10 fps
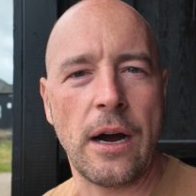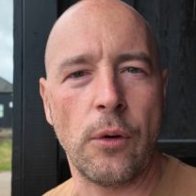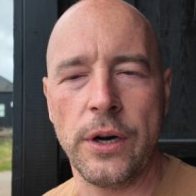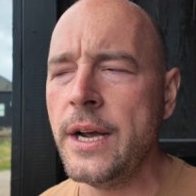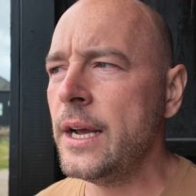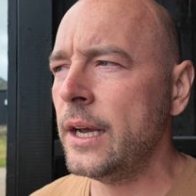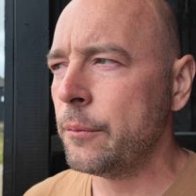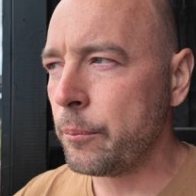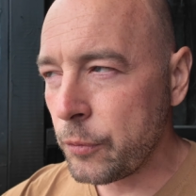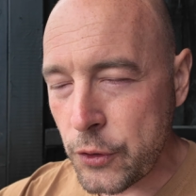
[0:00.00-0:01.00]
hour
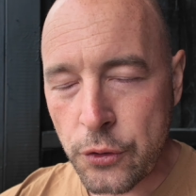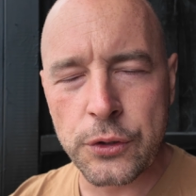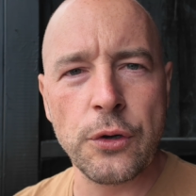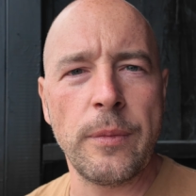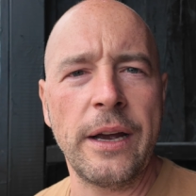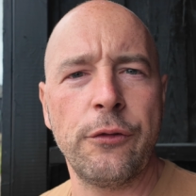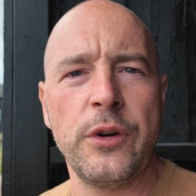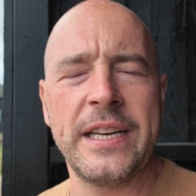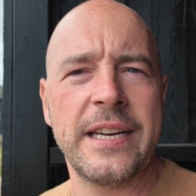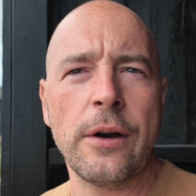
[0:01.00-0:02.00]
due to my
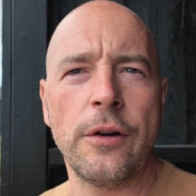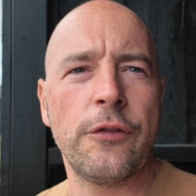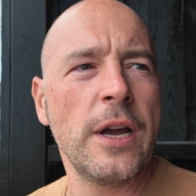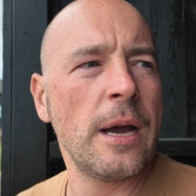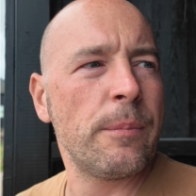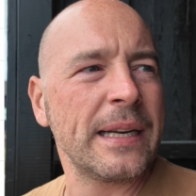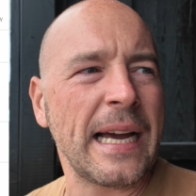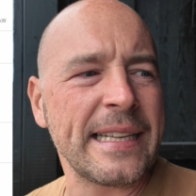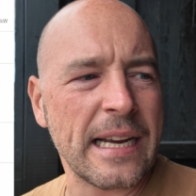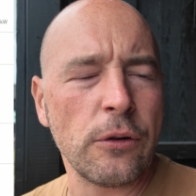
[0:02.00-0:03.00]
free tariff, but
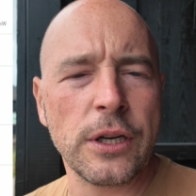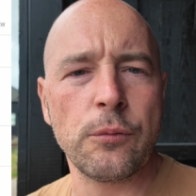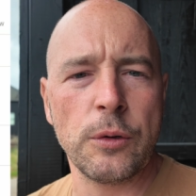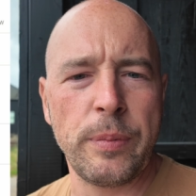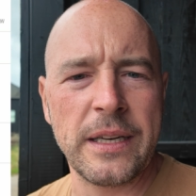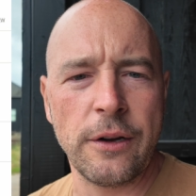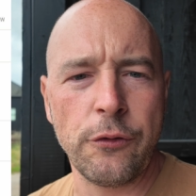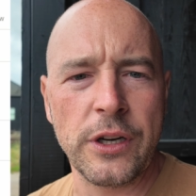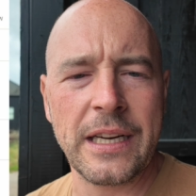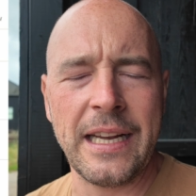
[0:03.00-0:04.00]
I doubt it would be
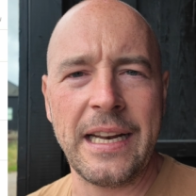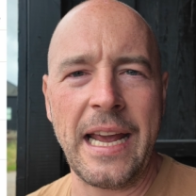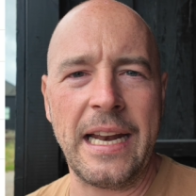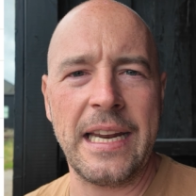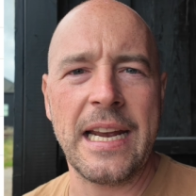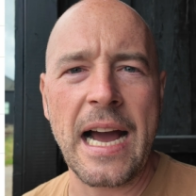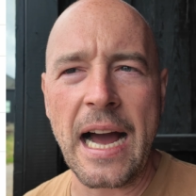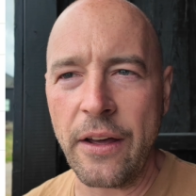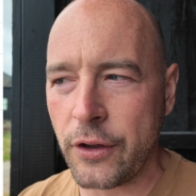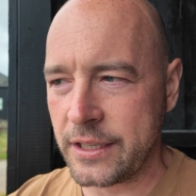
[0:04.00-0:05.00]
different in any
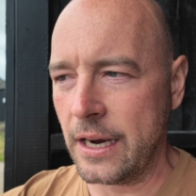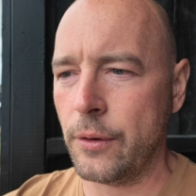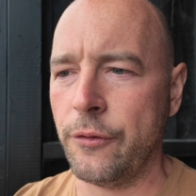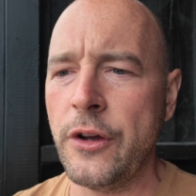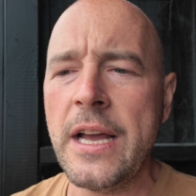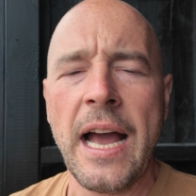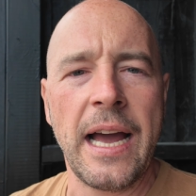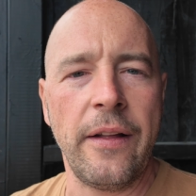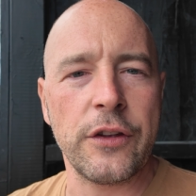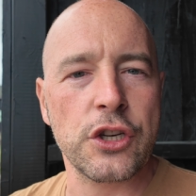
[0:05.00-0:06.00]
other tariff.
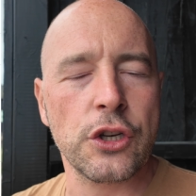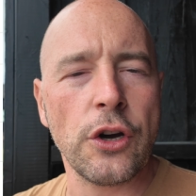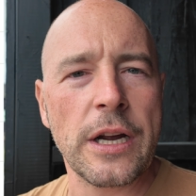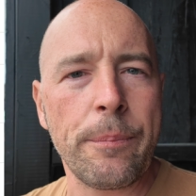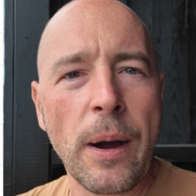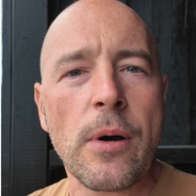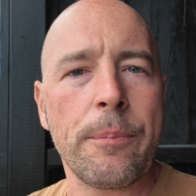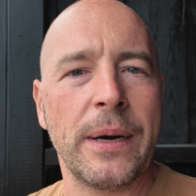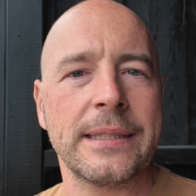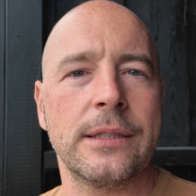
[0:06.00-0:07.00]
And the Skoda Power
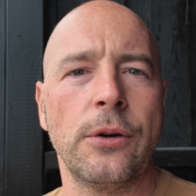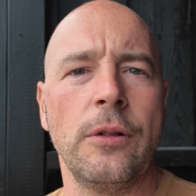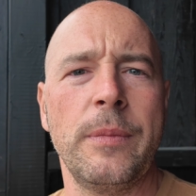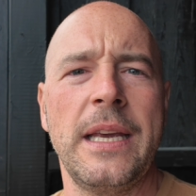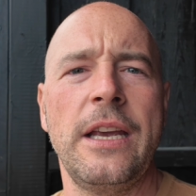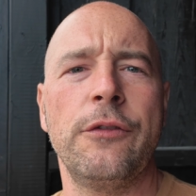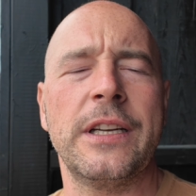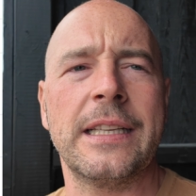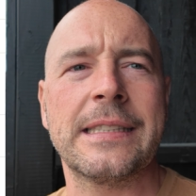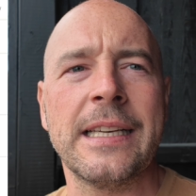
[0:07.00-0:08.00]
Pass told me even
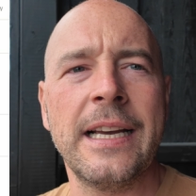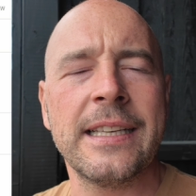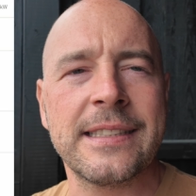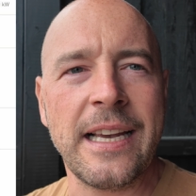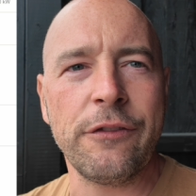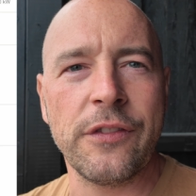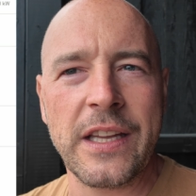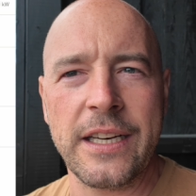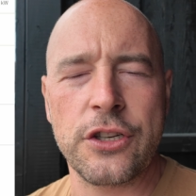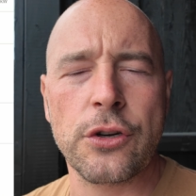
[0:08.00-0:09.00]
it's 7
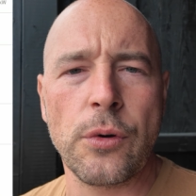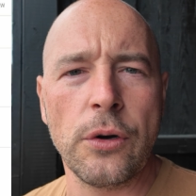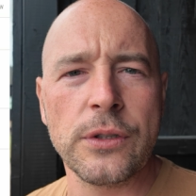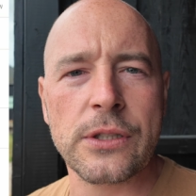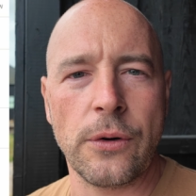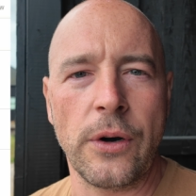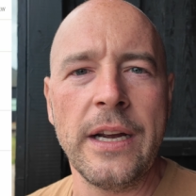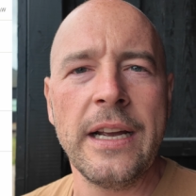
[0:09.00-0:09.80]
Danish krones or